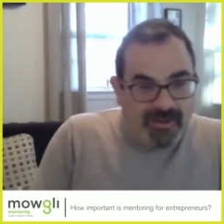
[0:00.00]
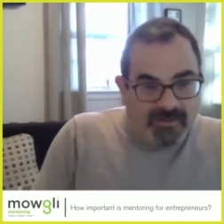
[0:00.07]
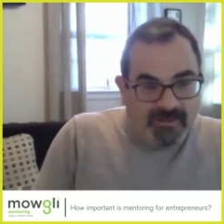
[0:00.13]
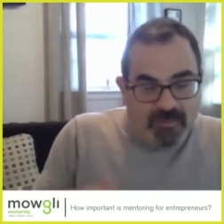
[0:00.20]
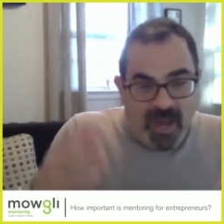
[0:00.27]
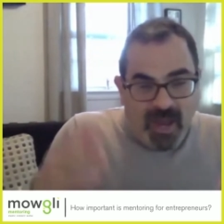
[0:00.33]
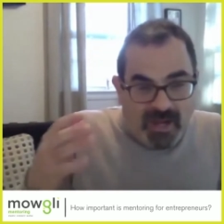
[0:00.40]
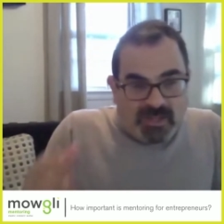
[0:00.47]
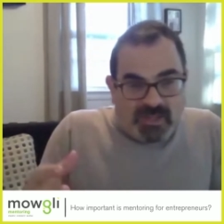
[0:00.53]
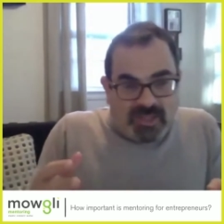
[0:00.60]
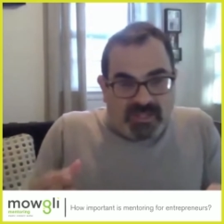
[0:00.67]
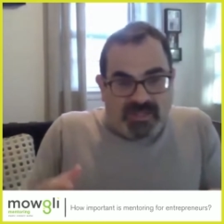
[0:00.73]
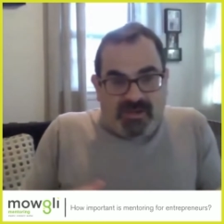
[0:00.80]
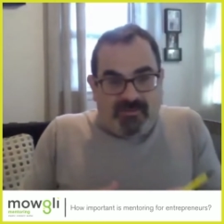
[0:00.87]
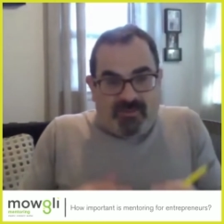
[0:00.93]

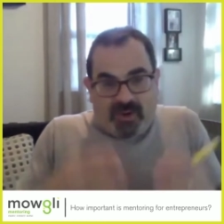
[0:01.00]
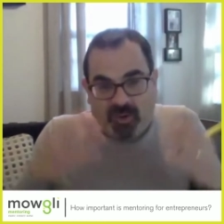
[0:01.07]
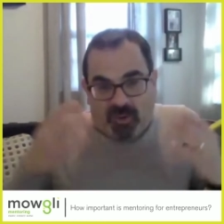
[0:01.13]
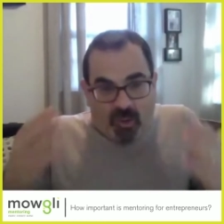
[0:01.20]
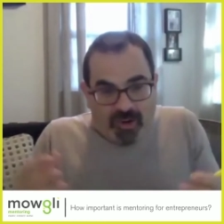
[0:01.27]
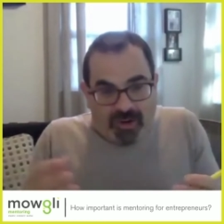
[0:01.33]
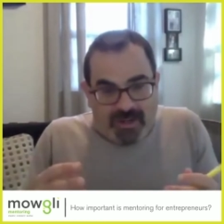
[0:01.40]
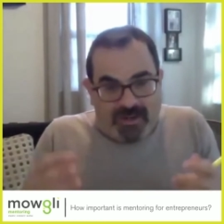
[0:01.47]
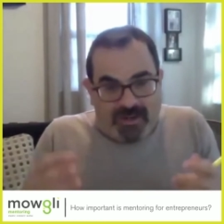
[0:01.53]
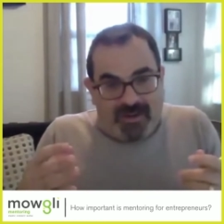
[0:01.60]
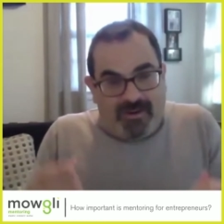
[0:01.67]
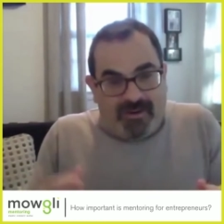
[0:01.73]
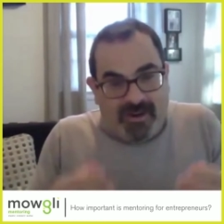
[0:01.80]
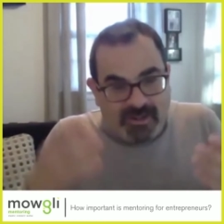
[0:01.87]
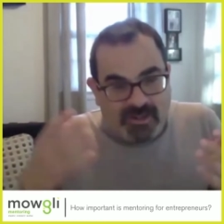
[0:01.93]
managing, recording,
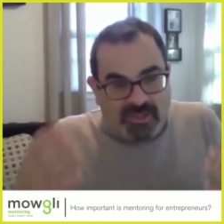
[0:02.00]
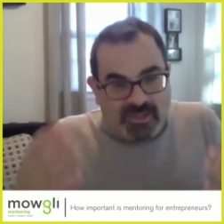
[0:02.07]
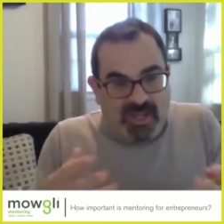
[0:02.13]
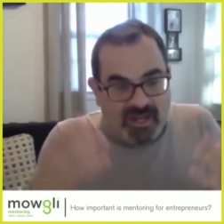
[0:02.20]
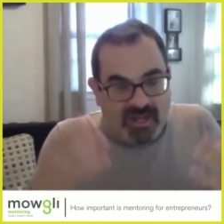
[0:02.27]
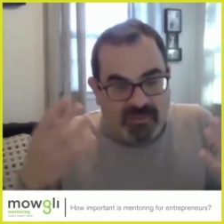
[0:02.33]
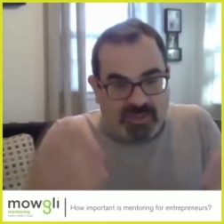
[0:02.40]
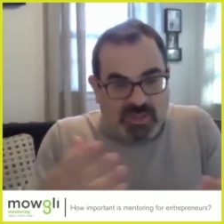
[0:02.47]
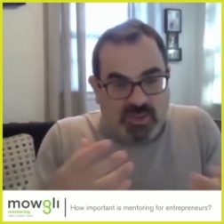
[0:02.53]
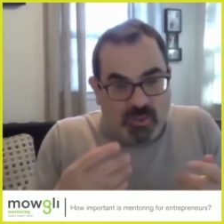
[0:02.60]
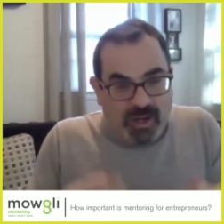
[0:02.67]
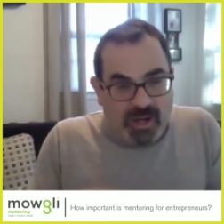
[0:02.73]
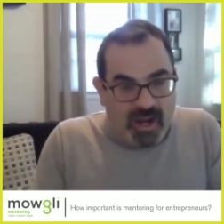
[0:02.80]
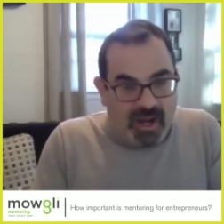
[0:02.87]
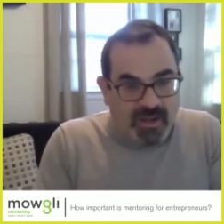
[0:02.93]
and understanding what's
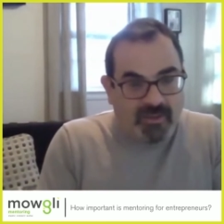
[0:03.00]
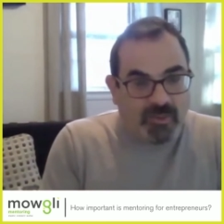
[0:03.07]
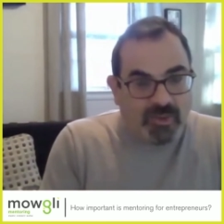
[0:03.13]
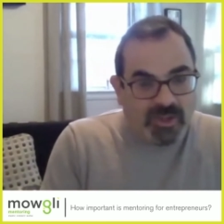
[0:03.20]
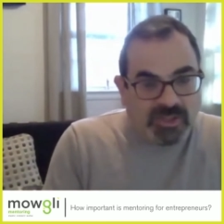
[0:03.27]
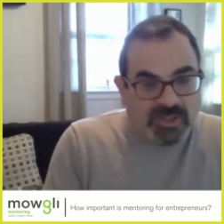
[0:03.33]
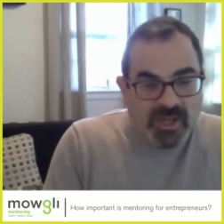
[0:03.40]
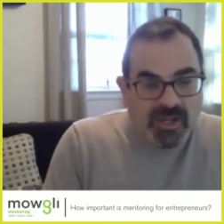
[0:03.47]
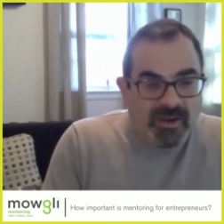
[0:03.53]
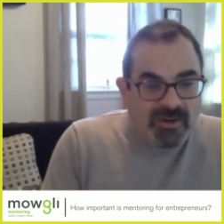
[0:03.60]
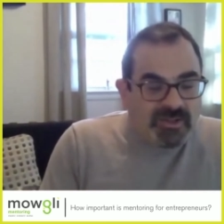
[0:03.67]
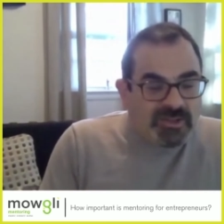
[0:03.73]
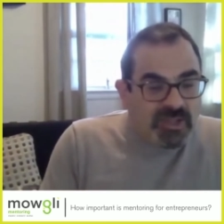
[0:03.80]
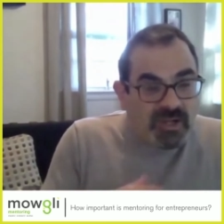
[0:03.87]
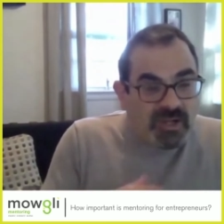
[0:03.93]
going on in the relationship.
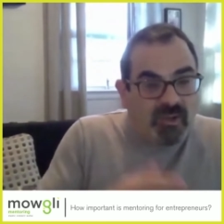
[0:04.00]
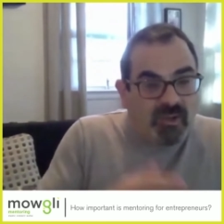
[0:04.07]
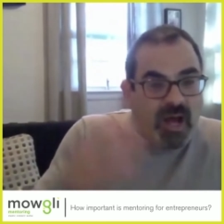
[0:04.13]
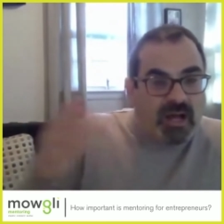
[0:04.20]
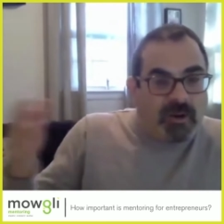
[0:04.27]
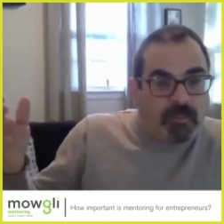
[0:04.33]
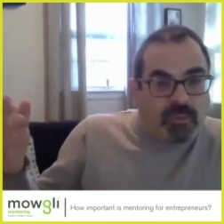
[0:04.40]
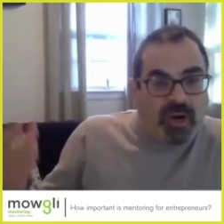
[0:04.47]
There's like a lot of